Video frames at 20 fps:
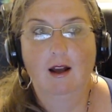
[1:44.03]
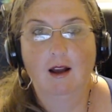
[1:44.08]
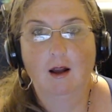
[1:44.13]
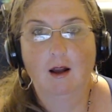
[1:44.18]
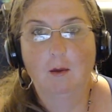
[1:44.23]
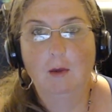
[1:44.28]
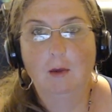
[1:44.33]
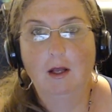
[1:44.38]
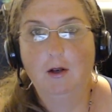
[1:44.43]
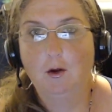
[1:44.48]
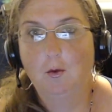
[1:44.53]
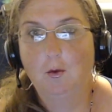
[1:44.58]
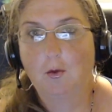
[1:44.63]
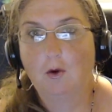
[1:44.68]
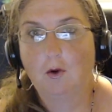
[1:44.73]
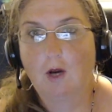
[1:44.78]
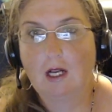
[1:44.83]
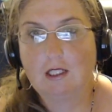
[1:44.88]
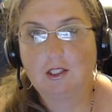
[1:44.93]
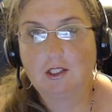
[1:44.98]
a new
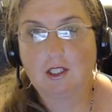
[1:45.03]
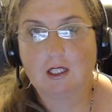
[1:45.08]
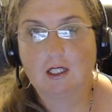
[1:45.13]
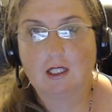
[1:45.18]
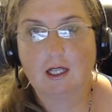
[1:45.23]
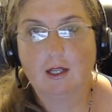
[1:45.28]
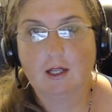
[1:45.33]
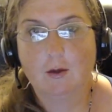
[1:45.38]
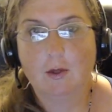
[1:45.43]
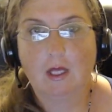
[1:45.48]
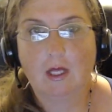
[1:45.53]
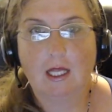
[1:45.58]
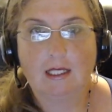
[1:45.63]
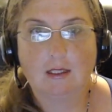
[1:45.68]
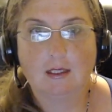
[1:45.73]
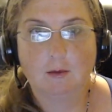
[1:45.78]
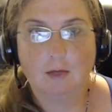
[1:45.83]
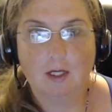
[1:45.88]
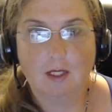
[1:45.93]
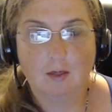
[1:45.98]
project that you would
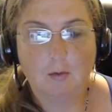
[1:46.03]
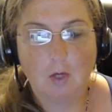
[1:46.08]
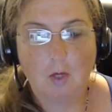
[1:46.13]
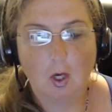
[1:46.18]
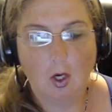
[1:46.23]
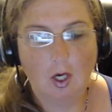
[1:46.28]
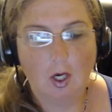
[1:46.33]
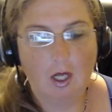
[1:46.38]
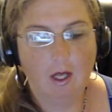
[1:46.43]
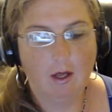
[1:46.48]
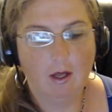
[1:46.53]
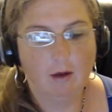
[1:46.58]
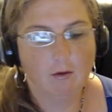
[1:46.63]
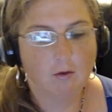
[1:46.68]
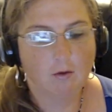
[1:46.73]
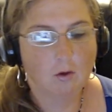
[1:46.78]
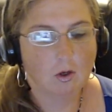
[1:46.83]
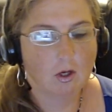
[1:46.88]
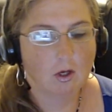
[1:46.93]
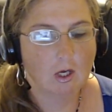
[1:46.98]
like to be a part
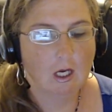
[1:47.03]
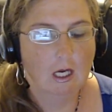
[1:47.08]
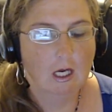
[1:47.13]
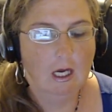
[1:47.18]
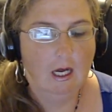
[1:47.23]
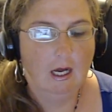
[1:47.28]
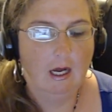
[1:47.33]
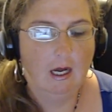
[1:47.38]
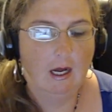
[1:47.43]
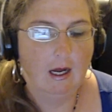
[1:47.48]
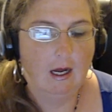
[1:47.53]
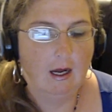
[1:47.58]
of, or